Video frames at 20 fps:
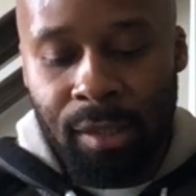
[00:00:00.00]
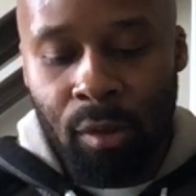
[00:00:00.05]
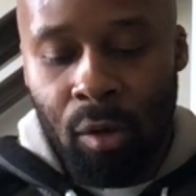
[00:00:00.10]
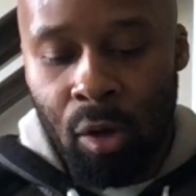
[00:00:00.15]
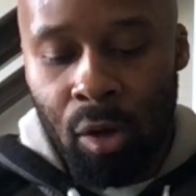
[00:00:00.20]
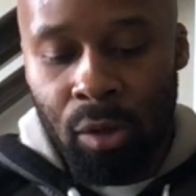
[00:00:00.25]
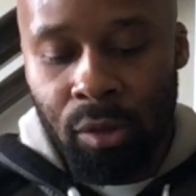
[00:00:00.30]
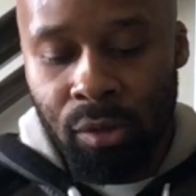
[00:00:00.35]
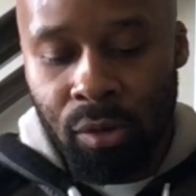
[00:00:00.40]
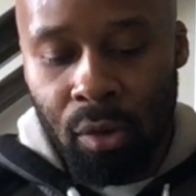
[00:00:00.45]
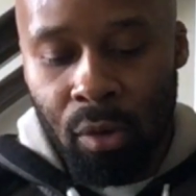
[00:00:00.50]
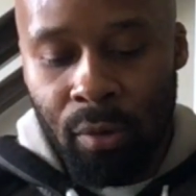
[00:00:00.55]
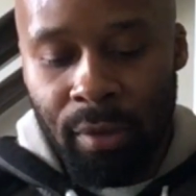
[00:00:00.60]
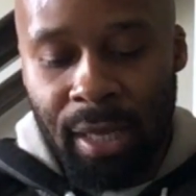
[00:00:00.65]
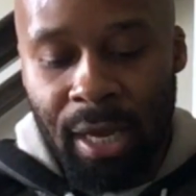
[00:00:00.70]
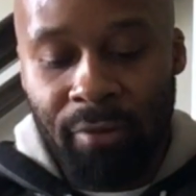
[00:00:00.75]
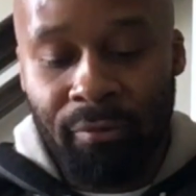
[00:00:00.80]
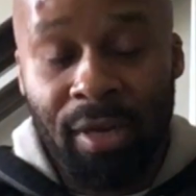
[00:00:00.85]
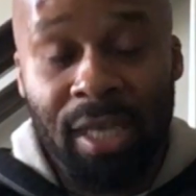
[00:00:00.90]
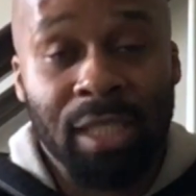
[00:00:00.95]
and also in
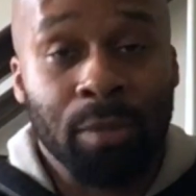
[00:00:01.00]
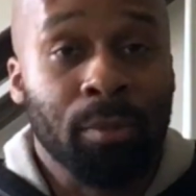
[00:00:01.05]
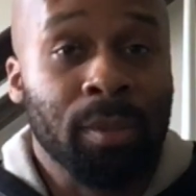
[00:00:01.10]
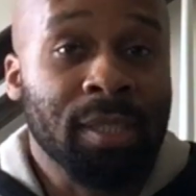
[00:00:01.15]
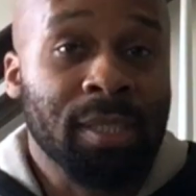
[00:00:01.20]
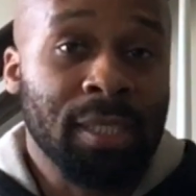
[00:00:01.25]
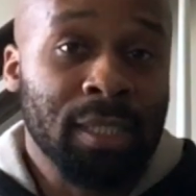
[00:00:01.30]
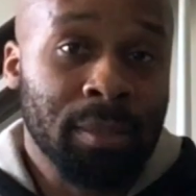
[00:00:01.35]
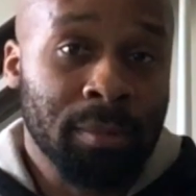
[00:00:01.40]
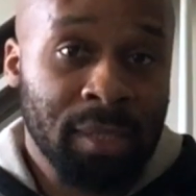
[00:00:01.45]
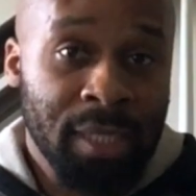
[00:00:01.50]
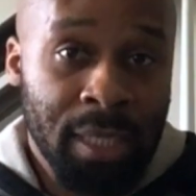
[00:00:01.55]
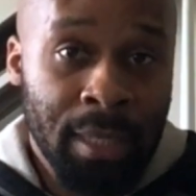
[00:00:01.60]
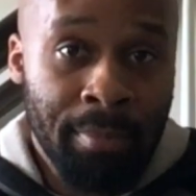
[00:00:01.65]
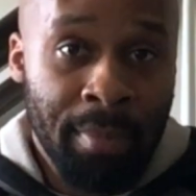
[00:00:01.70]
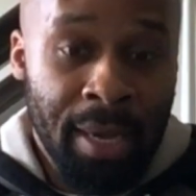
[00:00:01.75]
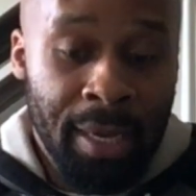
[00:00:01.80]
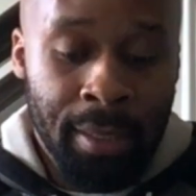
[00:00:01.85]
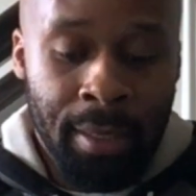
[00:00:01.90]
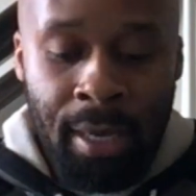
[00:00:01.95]
that race was his
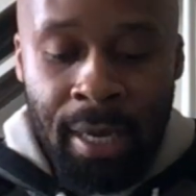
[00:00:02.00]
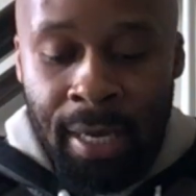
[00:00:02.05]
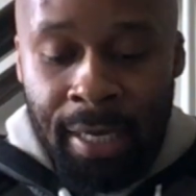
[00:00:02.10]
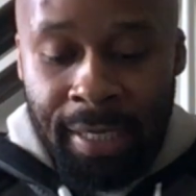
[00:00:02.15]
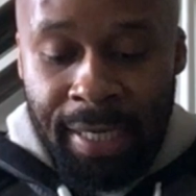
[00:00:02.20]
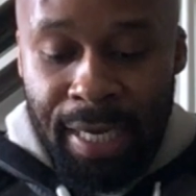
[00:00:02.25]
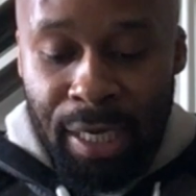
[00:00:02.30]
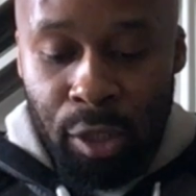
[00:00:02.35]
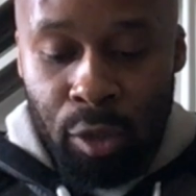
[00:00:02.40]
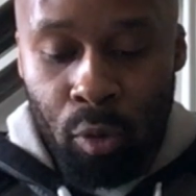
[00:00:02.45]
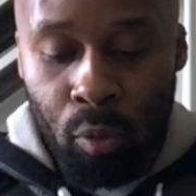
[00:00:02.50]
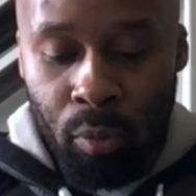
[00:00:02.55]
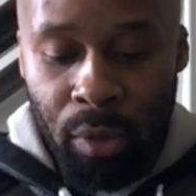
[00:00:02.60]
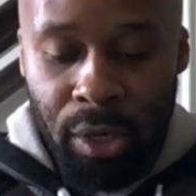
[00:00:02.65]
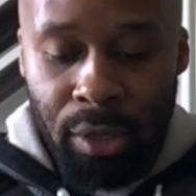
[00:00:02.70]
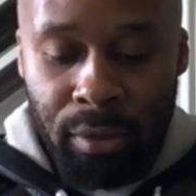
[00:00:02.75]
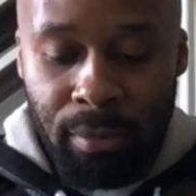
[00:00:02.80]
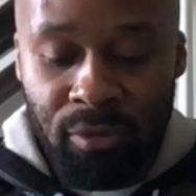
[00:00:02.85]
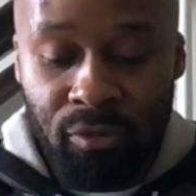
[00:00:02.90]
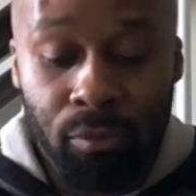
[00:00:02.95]
teammate Kendall
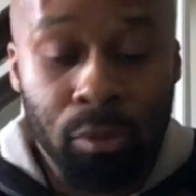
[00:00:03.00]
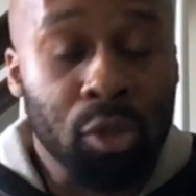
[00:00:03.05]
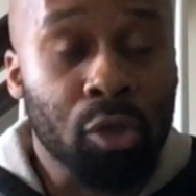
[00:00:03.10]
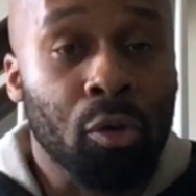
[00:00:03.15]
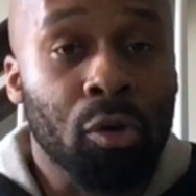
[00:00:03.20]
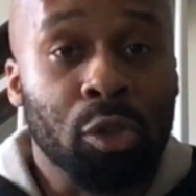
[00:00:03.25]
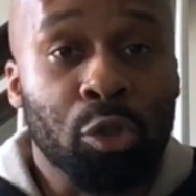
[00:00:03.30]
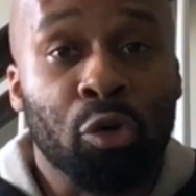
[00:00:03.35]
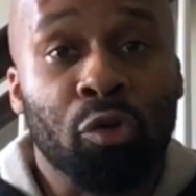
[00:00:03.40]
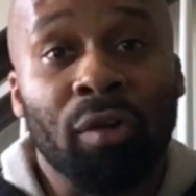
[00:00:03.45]
Williams from Georgia,